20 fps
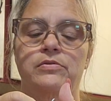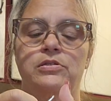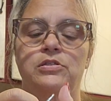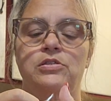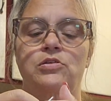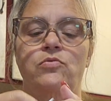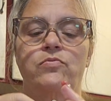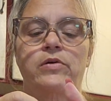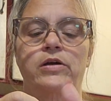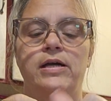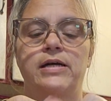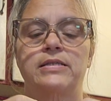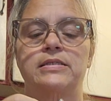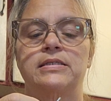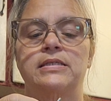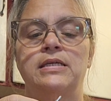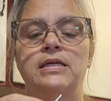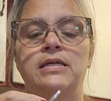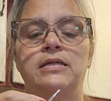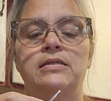So we're at
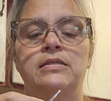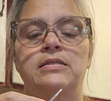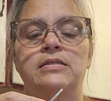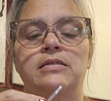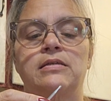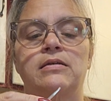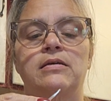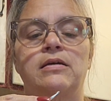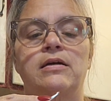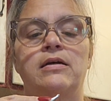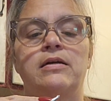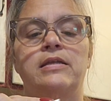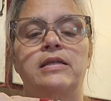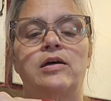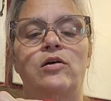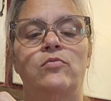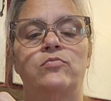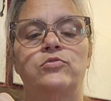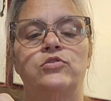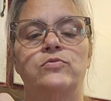6, and
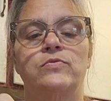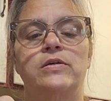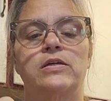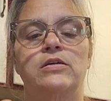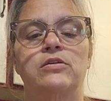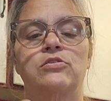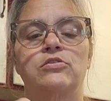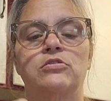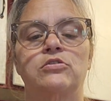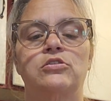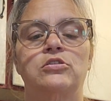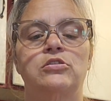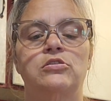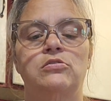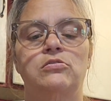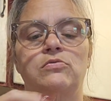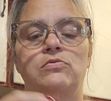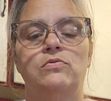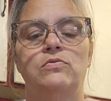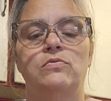now I'm doing
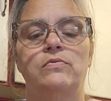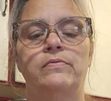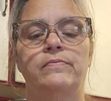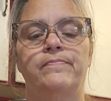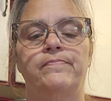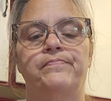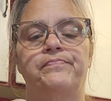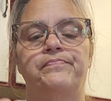2,